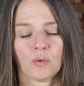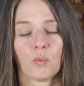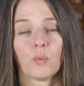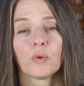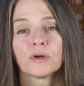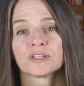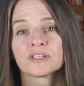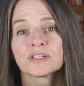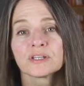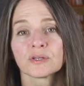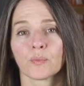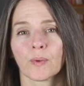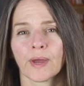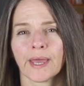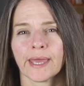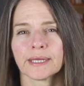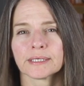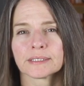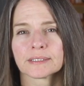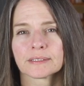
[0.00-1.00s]
worsted
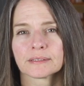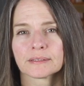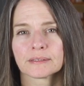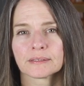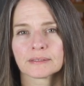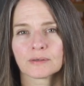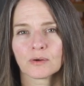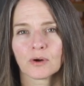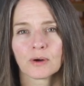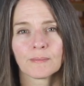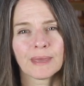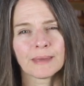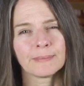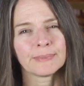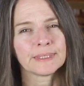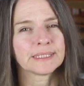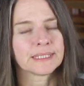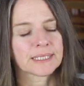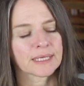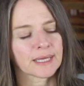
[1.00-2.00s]
weight or
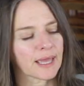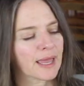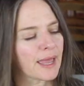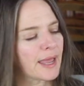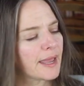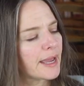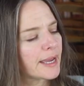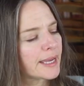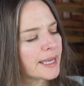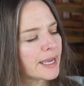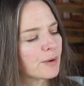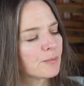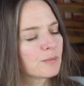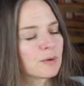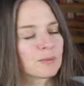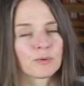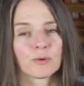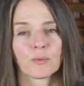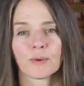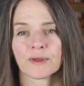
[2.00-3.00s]
maybe DK. I can't
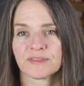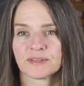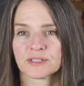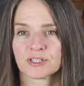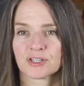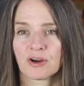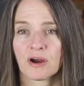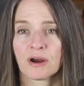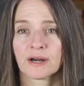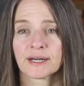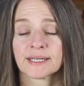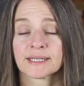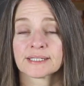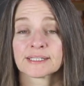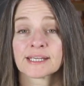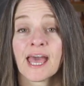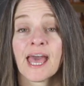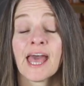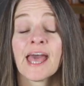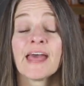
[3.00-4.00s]
remember what this yarn
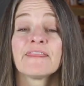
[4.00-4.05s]
is.